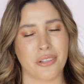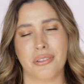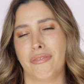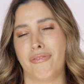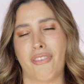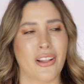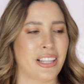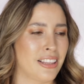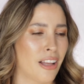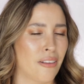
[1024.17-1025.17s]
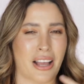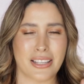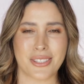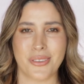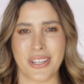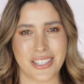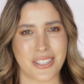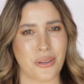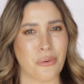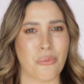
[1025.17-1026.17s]
You will fall in love as soon
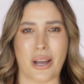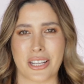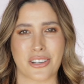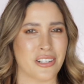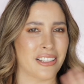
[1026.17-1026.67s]
as you watch her.